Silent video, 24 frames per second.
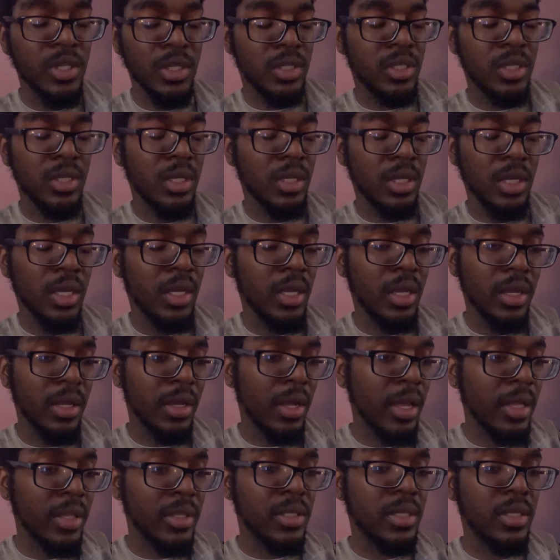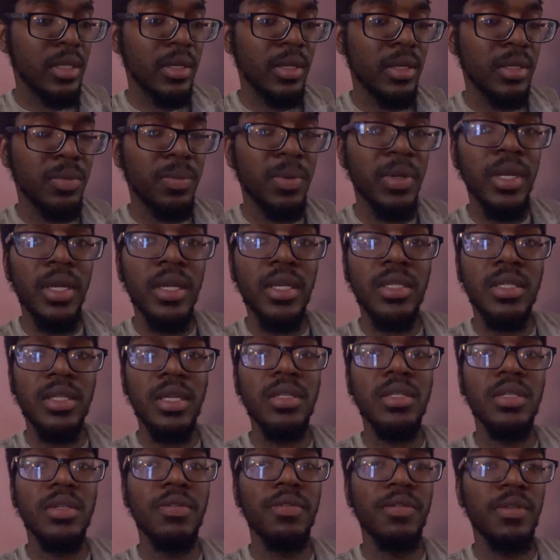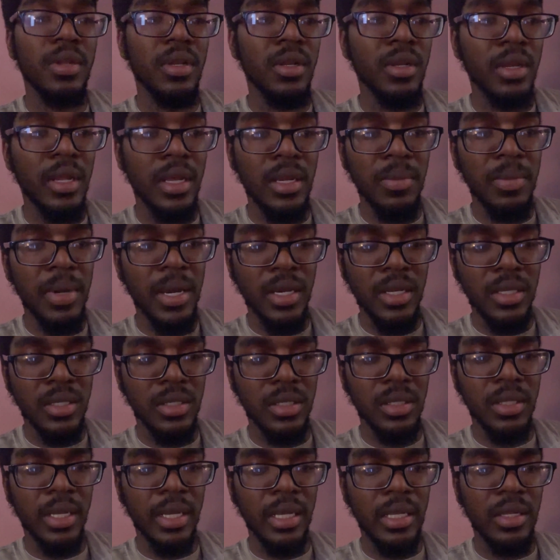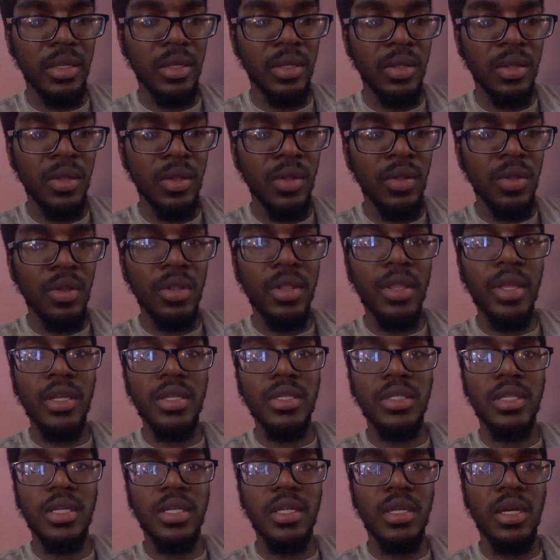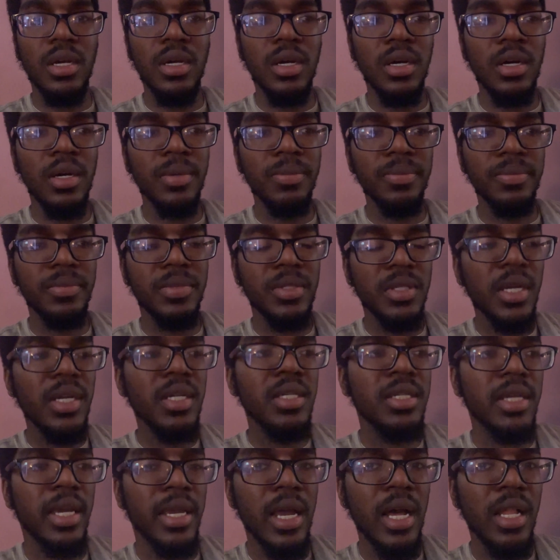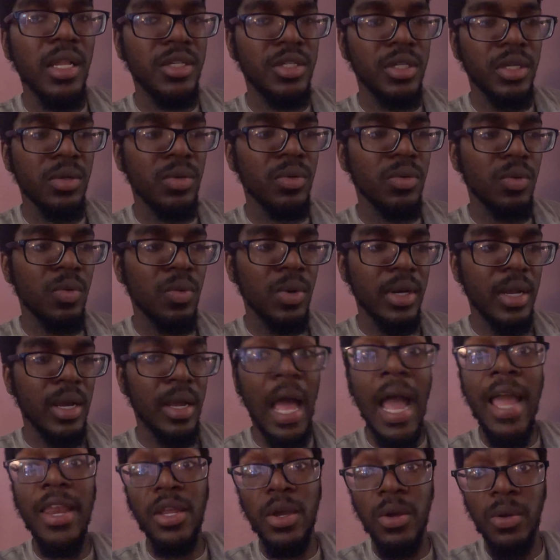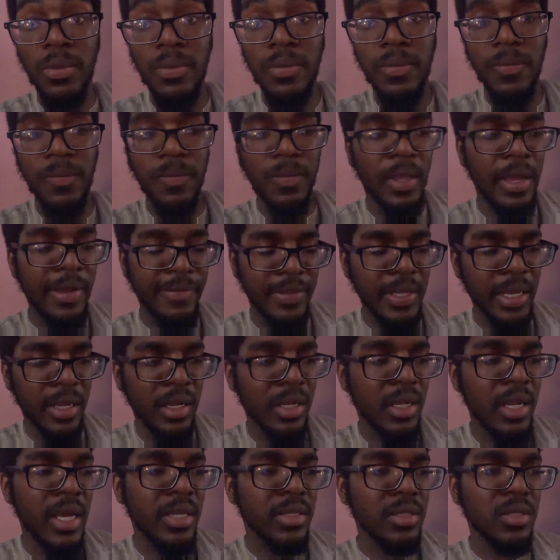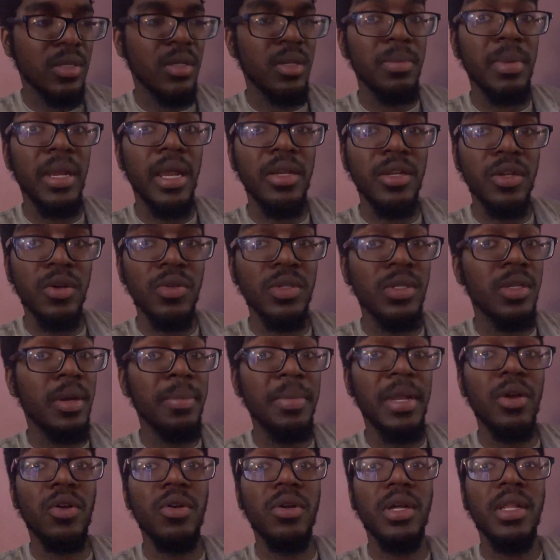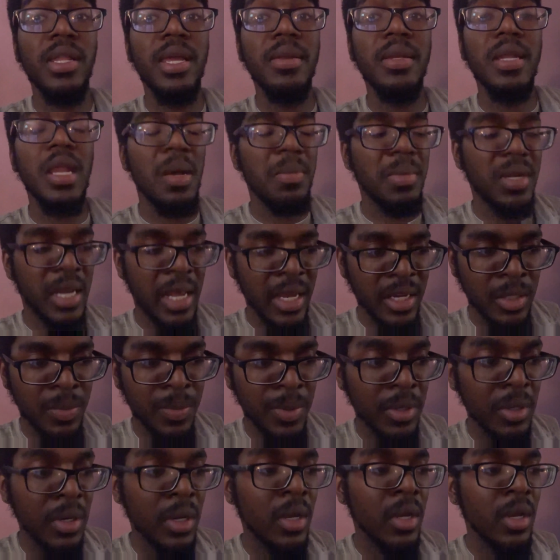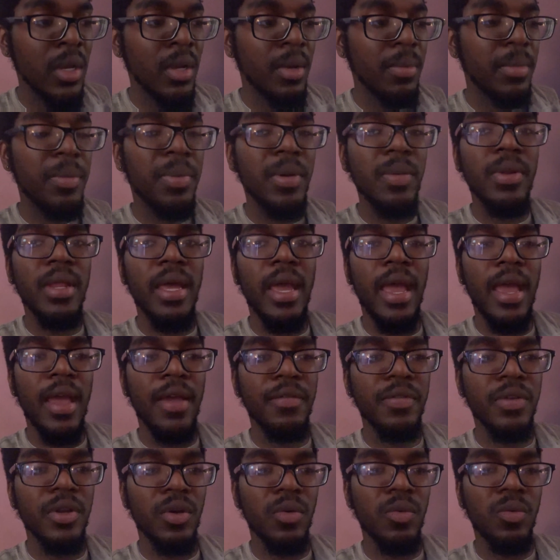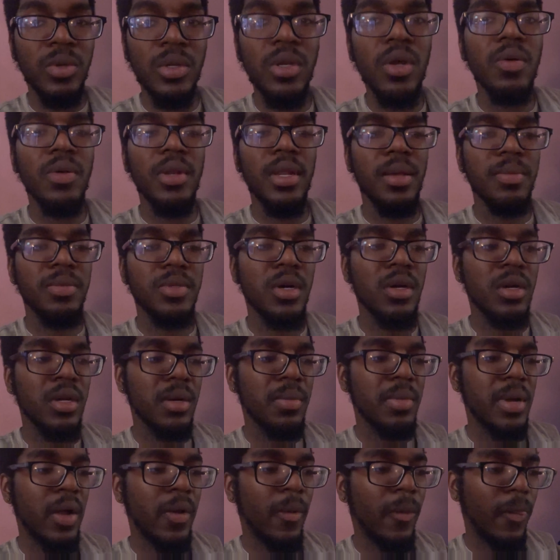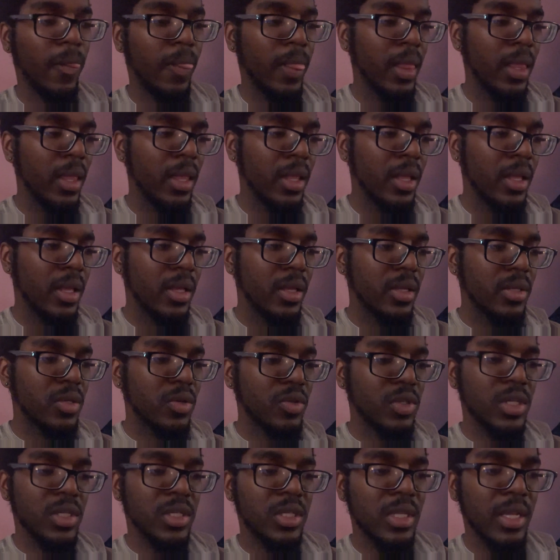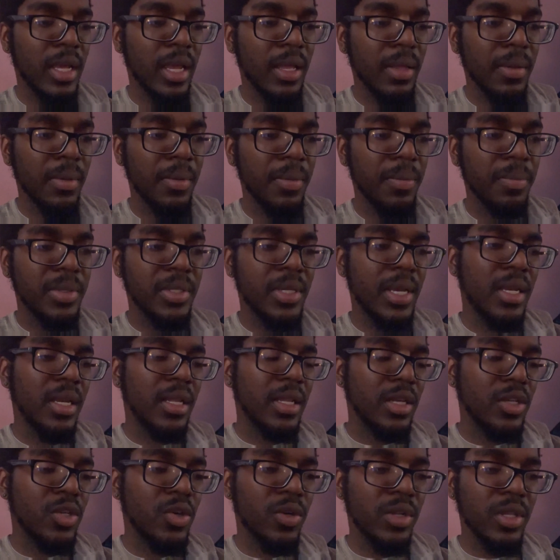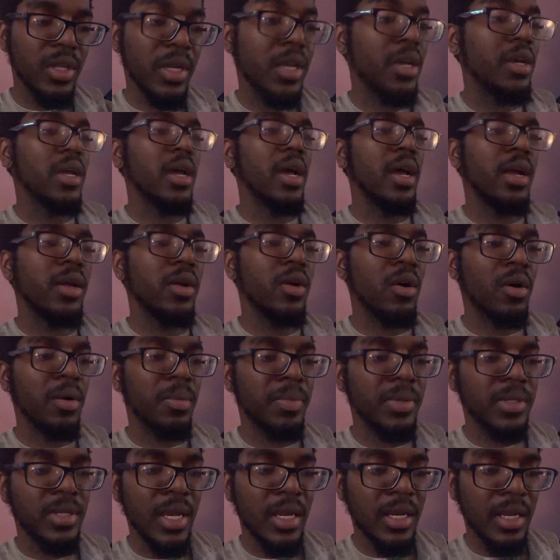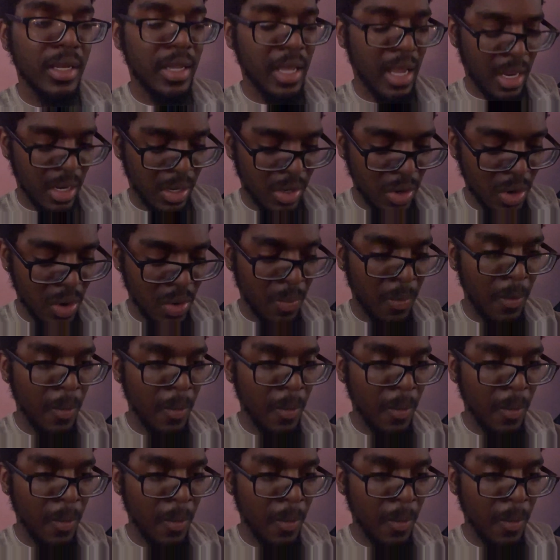It's pretty extensive, and anybody that is in study psychology, whatnot. I've taken classes on it, but I don't, so I'm not going to claim that I'm an expert. But people that have, would know what I'm talking about. So just pretending that you're the good guy, or pretending that